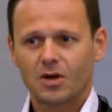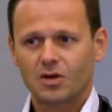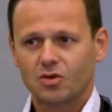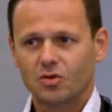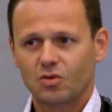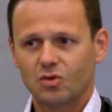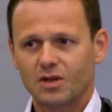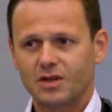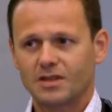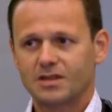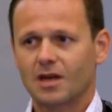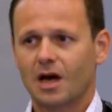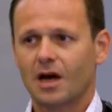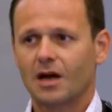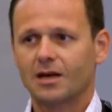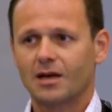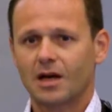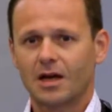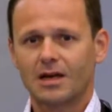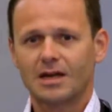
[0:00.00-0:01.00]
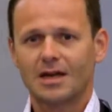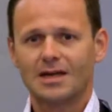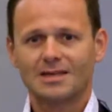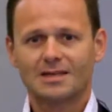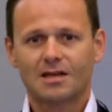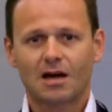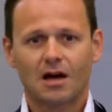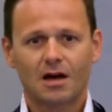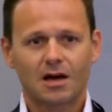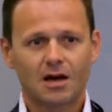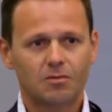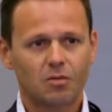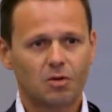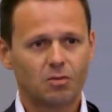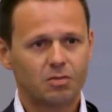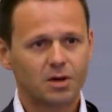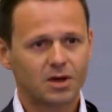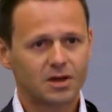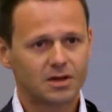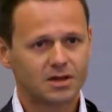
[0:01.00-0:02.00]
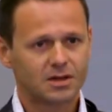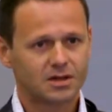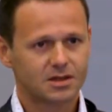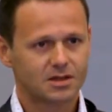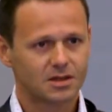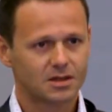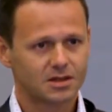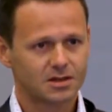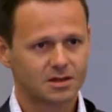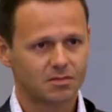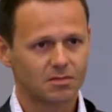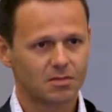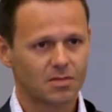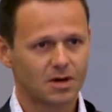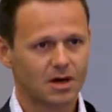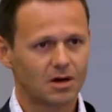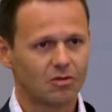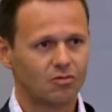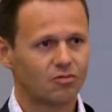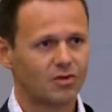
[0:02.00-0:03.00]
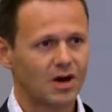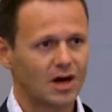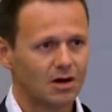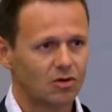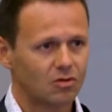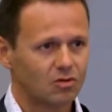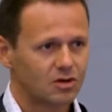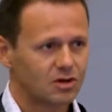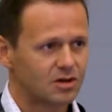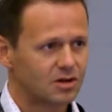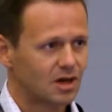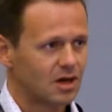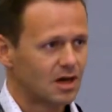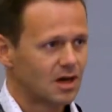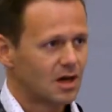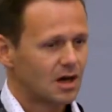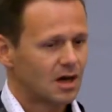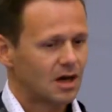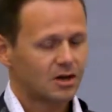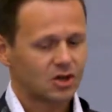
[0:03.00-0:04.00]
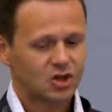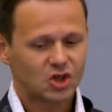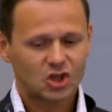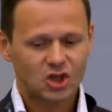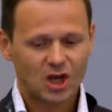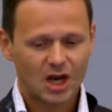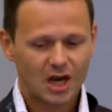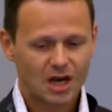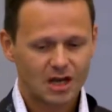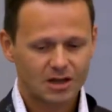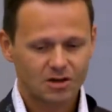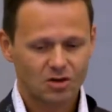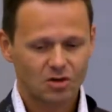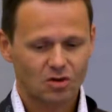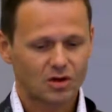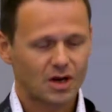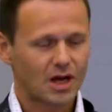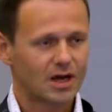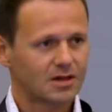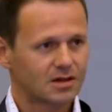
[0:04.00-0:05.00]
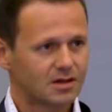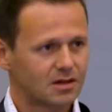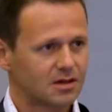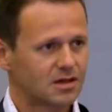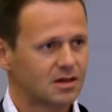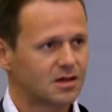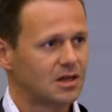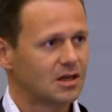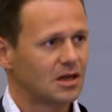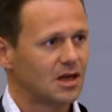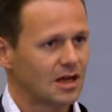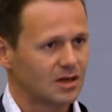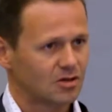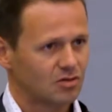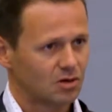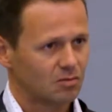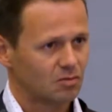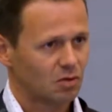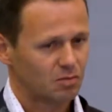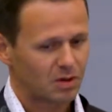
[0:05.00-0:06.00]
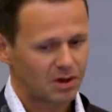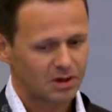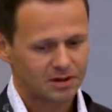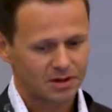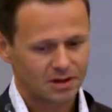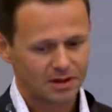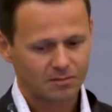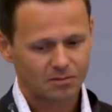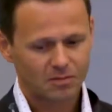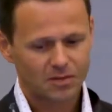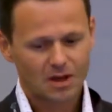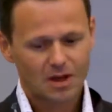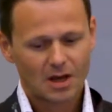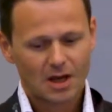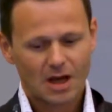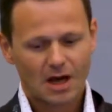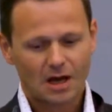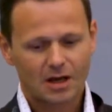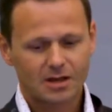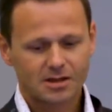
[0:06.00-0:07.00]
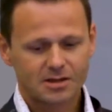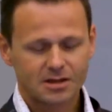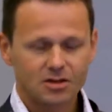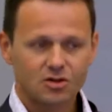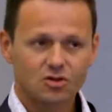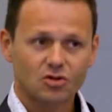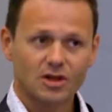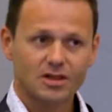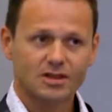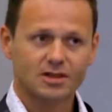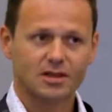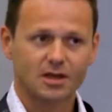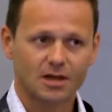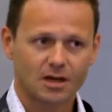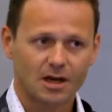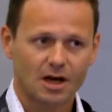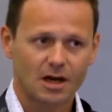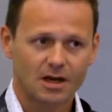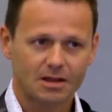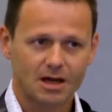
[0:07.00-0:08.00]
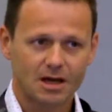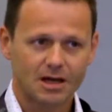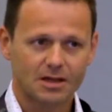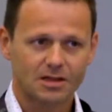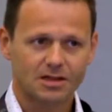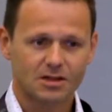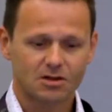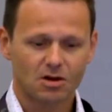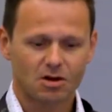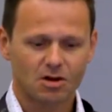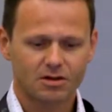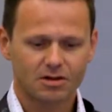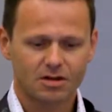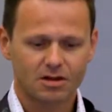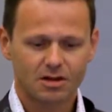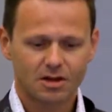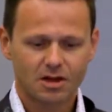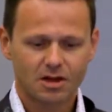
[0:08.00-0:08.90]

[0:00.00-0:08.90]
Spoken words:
to design an entire mobility system around shared, connected electric mobility. And it's interesting that it's not